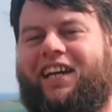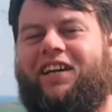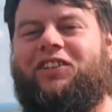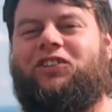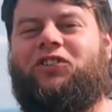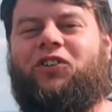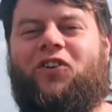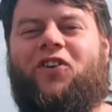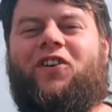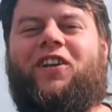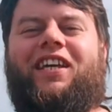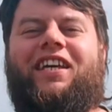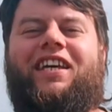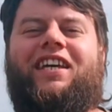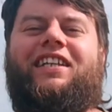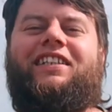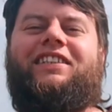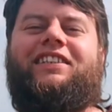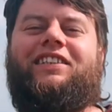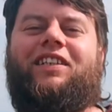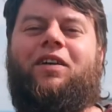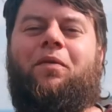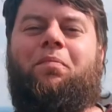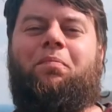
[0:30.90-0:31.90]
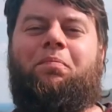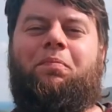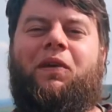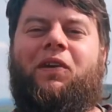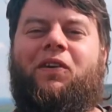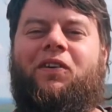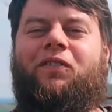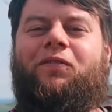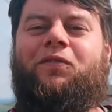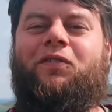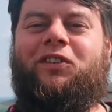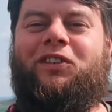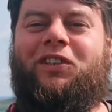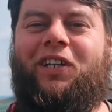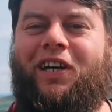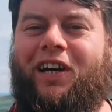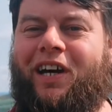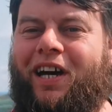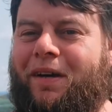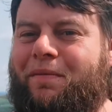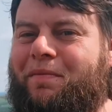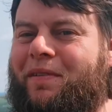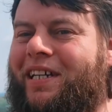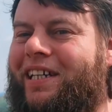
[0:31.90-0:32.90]
It truly is a beautiful
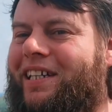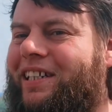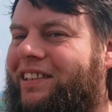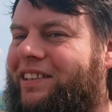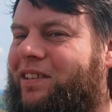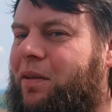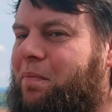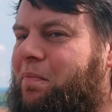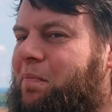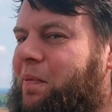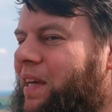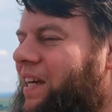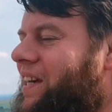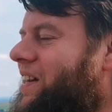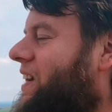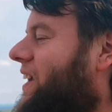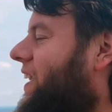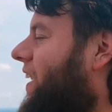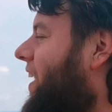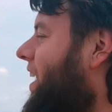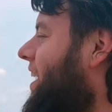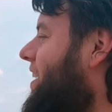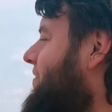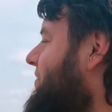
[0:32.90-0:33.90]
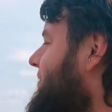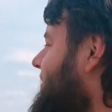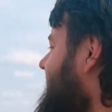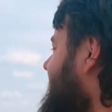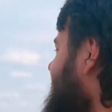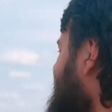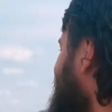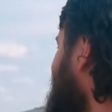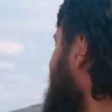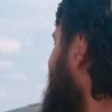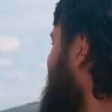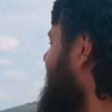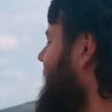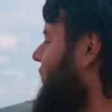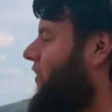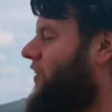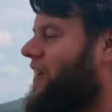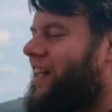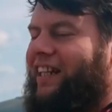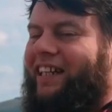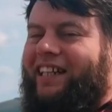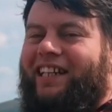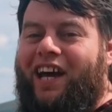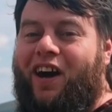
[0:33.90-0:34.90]
time to be alive.
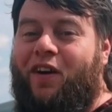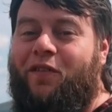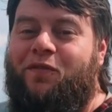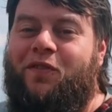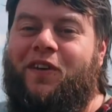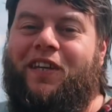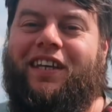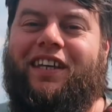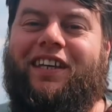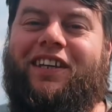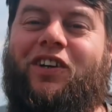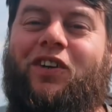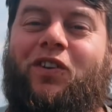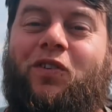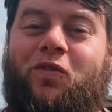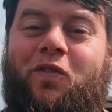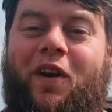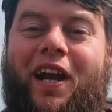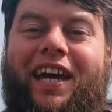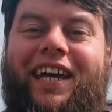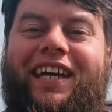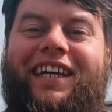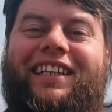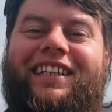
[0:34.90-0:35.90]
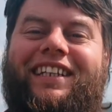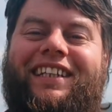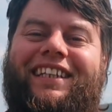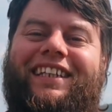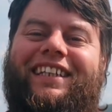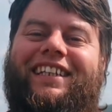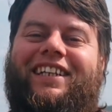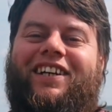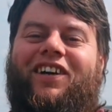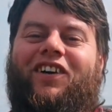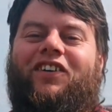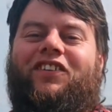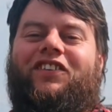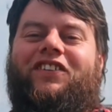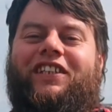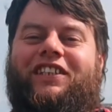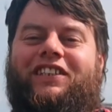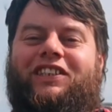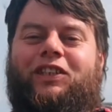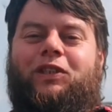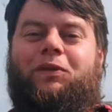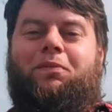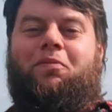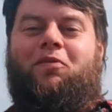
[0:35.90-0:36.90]
Surely nothing can rain on
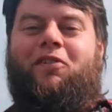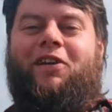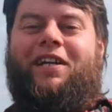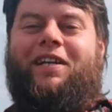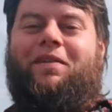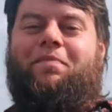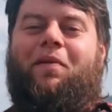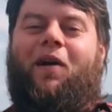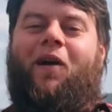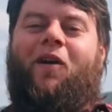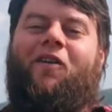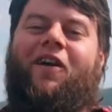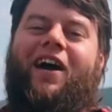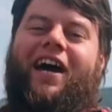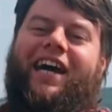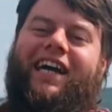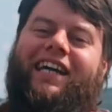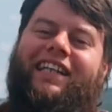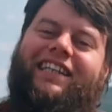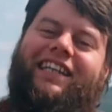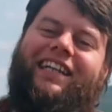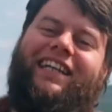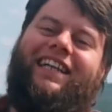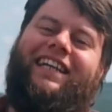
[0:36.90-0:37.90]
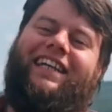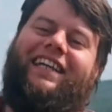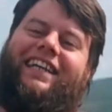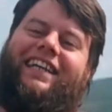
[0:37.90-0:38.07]
this spring parade.